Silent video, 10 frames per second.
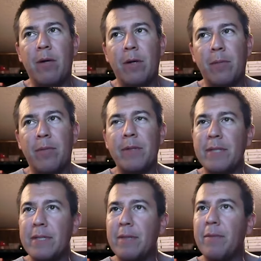good
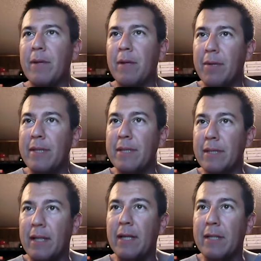person, a
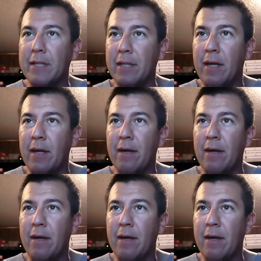president that actually